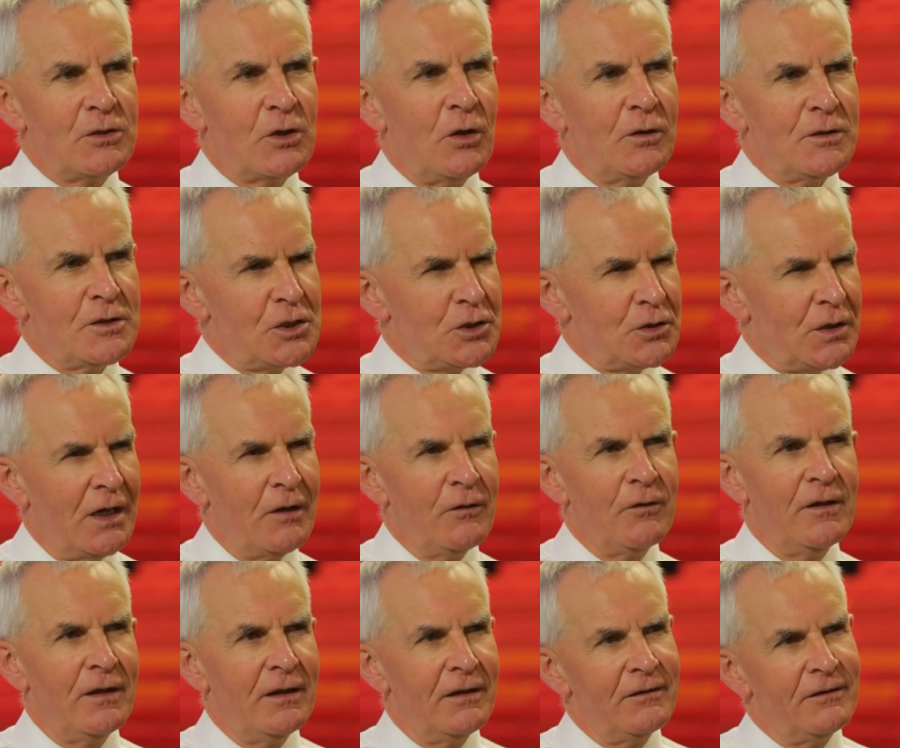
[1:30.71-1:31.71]
to concentrate on
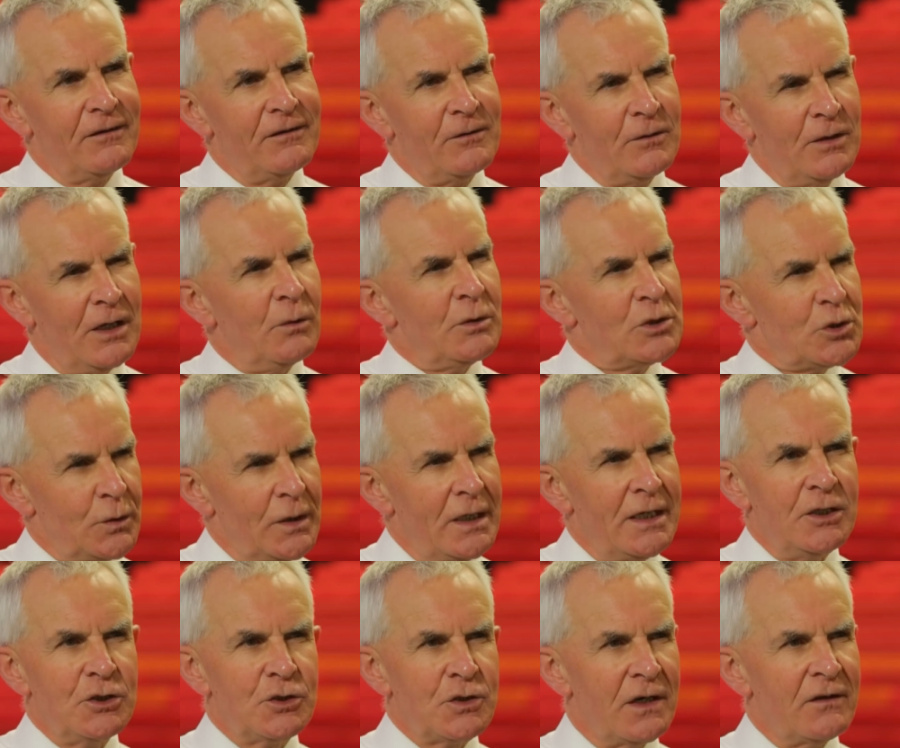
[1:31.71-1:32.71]
things, you know, which
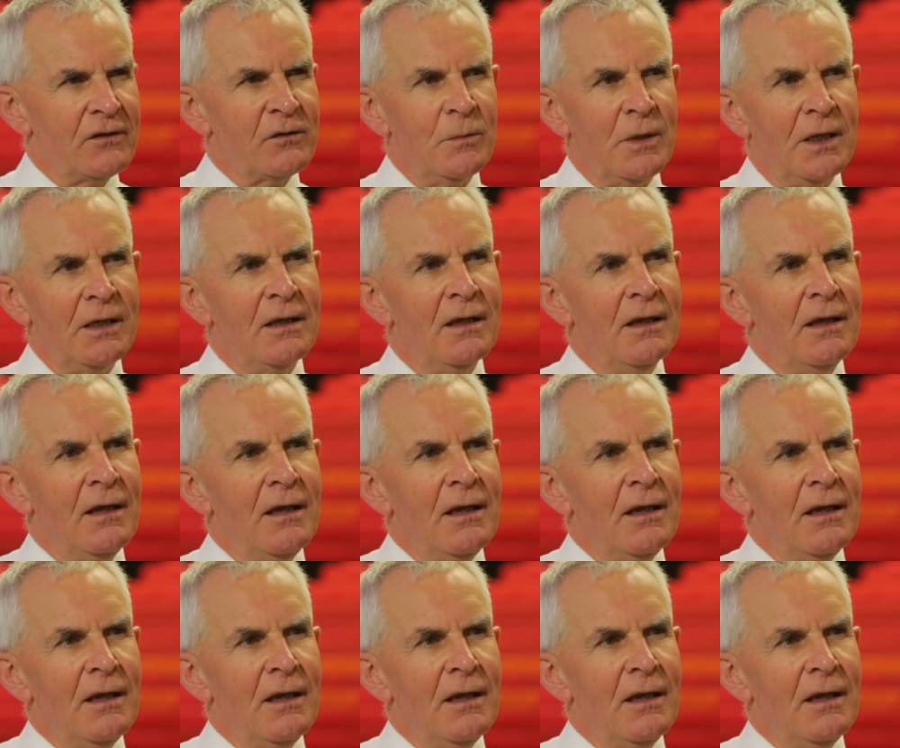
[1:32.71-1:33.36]
really interest me.